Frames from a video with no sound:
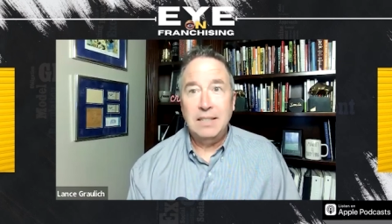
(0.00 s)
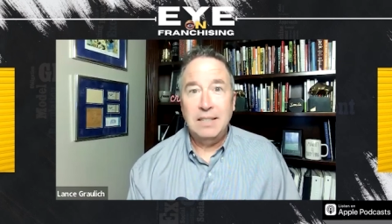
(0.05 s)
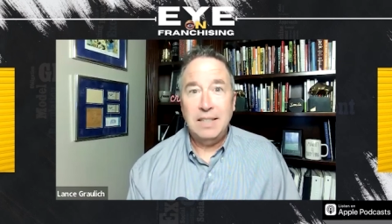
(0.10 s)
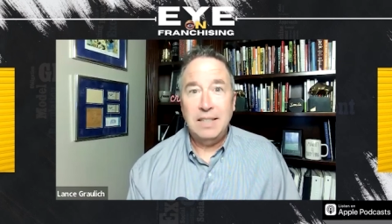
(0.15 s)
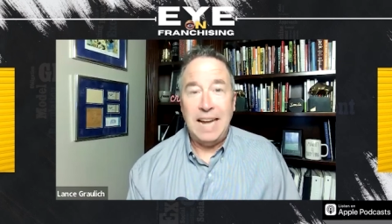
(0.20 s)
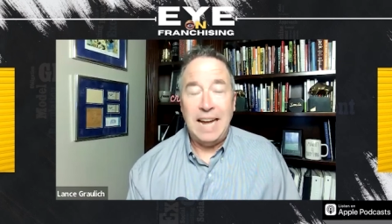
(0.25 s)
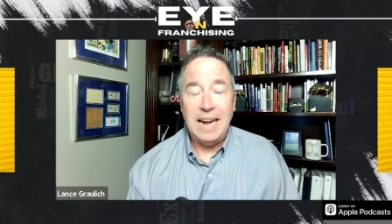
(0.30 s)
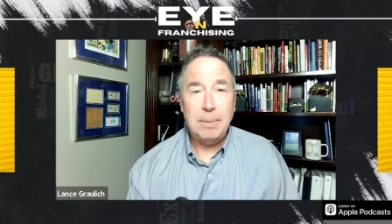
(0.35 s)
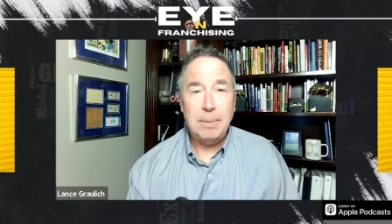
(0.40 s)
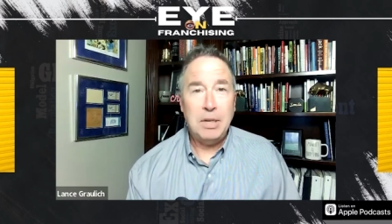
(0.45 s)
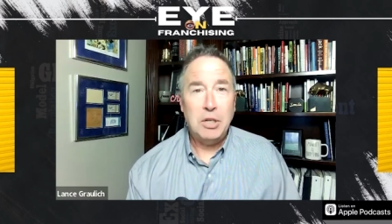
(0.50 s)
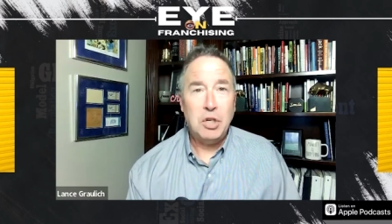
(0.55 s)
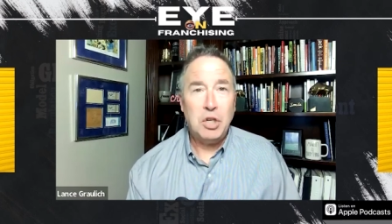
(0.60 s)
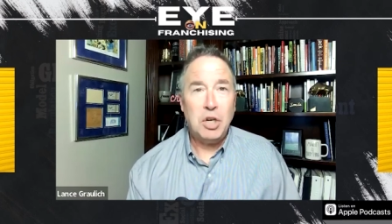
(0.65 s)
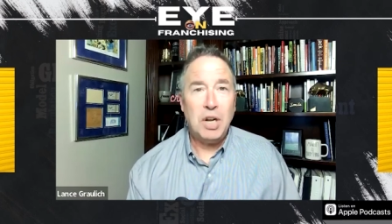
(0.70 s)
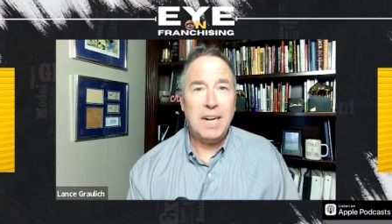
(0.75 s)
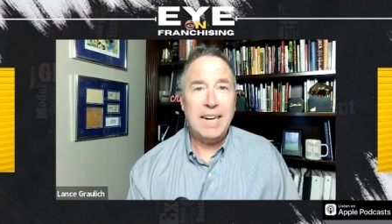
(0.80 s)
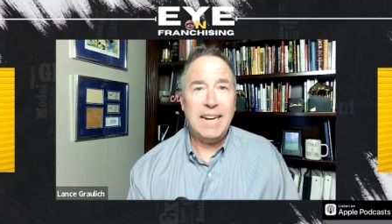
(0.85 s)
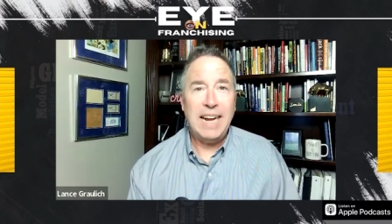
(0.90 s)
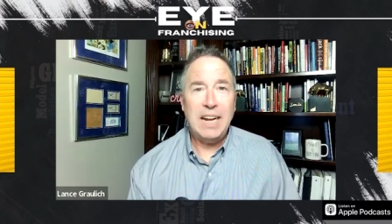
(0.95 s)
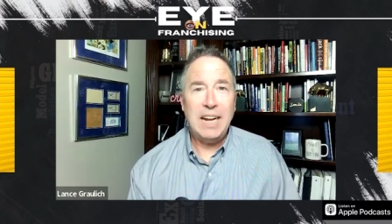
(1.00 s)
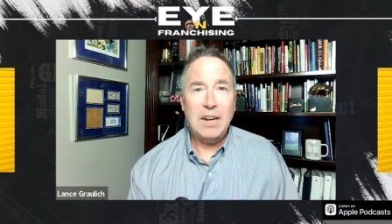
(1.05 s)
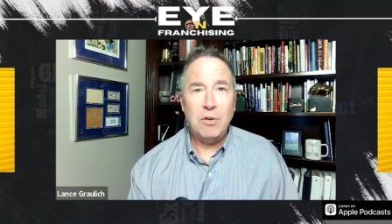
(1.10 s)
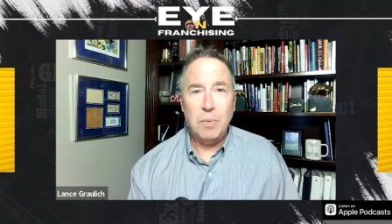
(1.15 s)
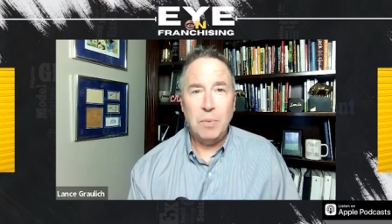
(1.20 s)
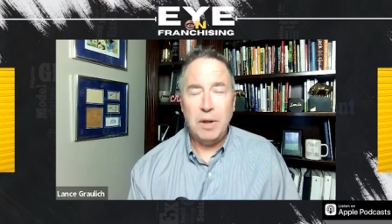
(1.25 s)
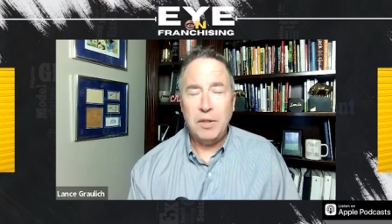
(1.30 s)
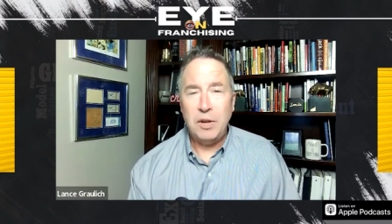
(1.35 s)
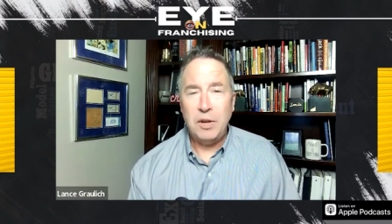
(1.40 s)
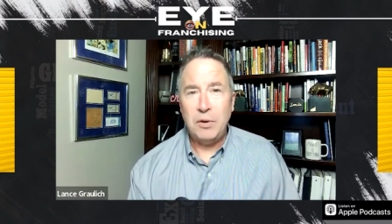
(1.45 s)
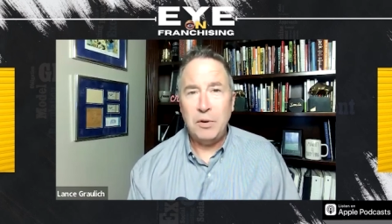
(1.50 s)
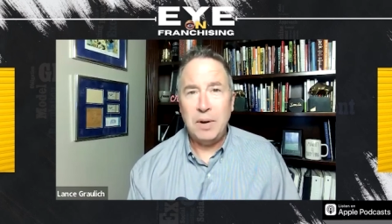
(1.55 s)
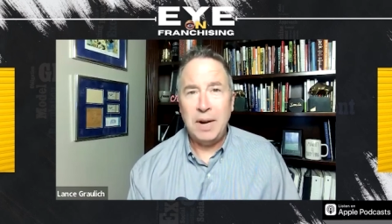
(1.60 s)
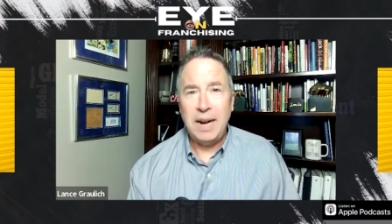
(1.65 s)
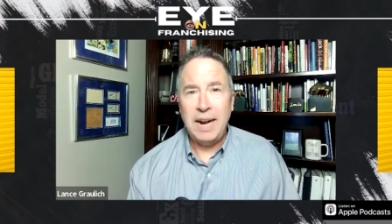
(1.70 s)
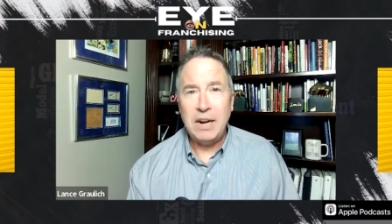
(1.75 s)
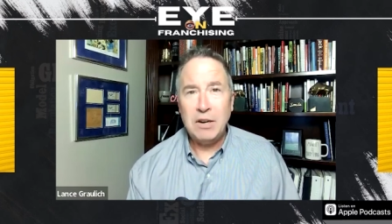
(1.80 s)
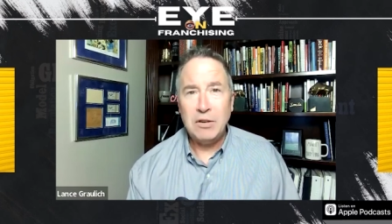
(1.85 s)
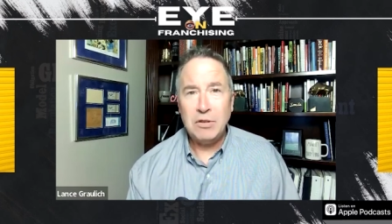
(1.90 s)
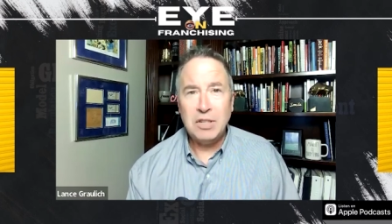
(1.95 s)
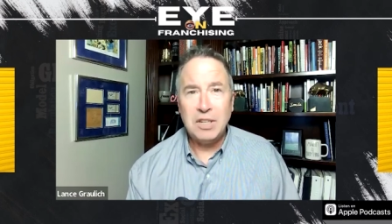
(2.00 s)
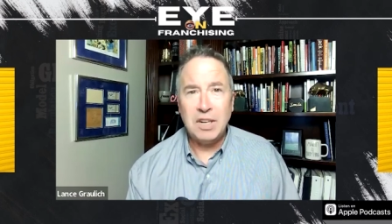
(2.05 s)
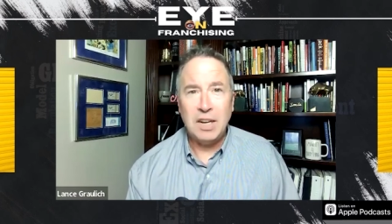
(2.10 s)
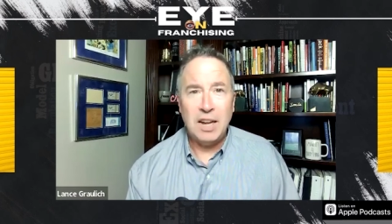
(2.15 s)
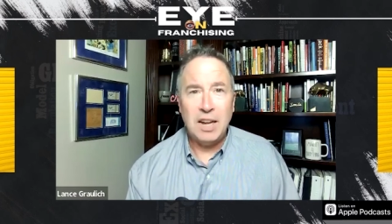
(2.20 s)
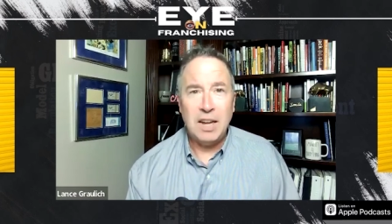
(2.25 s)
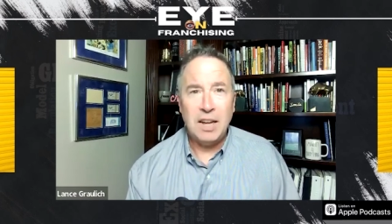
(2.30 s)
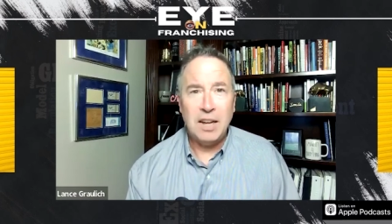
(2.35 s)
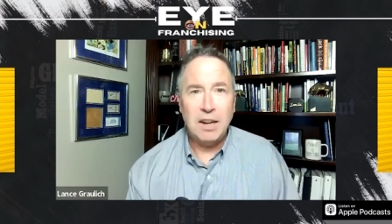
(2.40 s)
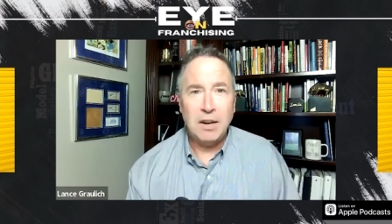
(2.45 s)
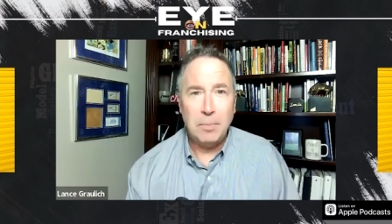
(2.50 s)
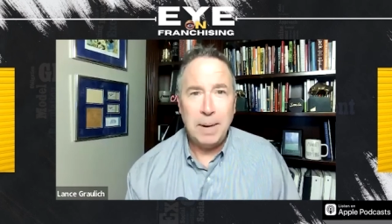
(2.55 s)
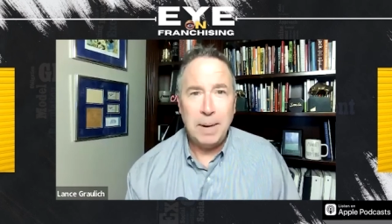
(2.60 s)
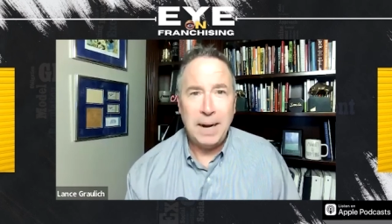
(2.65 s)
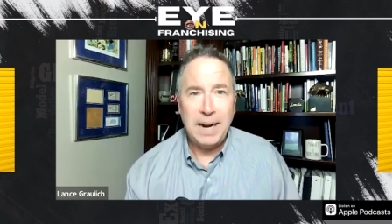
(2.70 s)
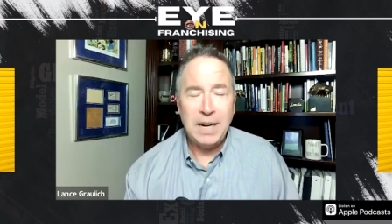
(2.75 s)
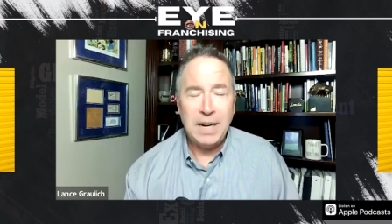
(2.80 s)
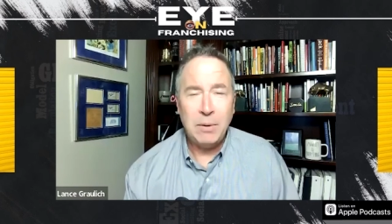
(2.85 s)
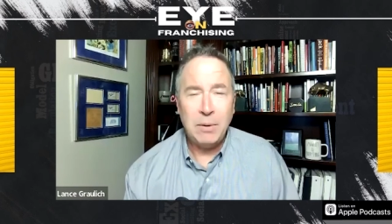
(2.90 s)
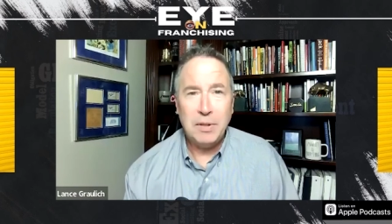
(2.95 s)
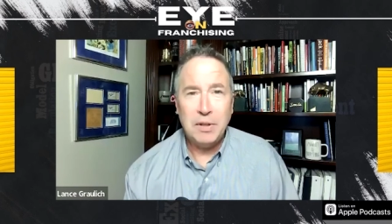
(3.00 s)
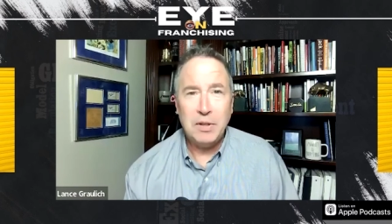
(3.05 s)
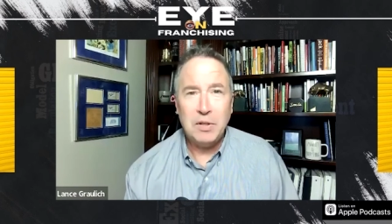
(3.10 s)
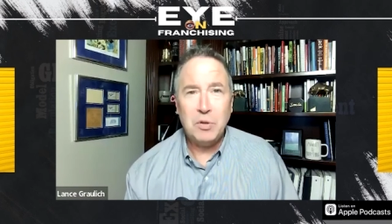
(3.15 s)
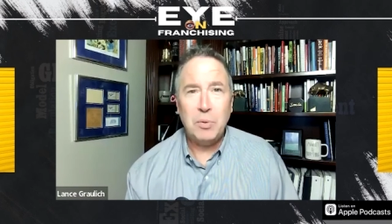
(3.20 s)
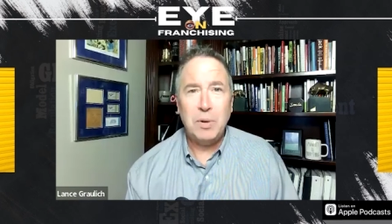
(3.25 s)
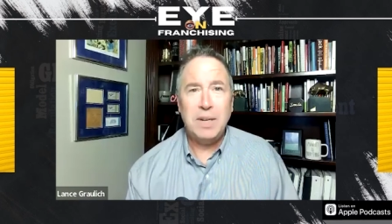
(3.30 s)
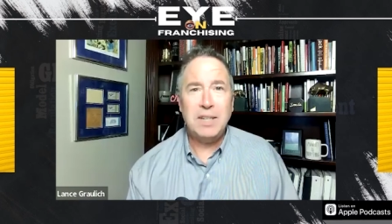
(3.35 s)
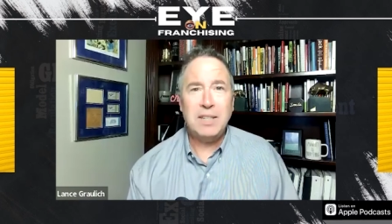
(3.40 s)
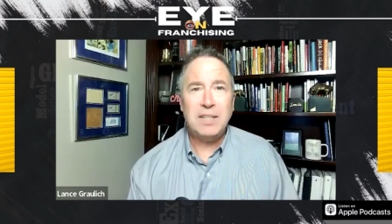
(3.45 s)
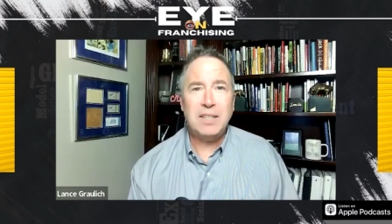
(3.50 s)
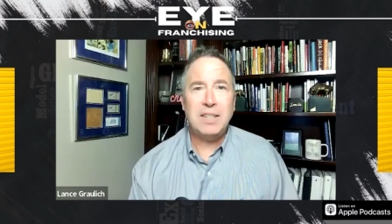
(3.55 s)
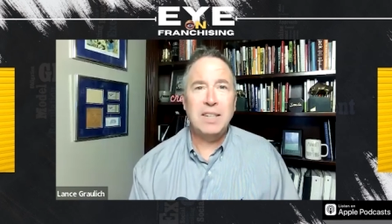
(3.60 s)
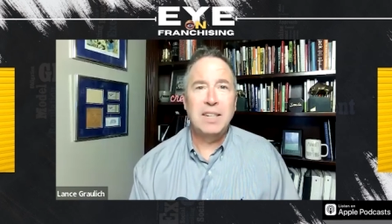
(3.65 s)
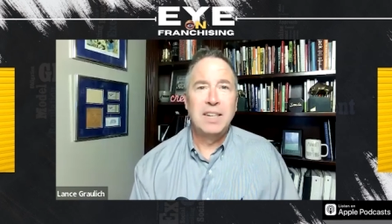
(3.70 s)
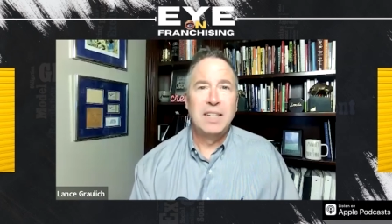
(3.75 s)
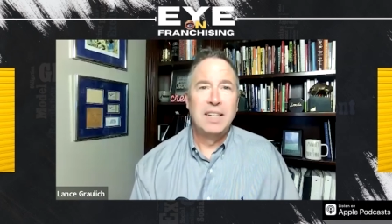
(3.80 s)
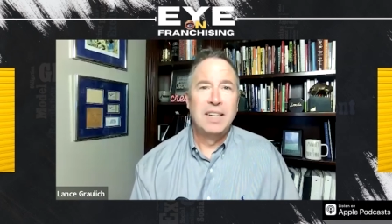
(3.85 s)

you had to be shut down, whether you were a hair salon or Painting with a Twist.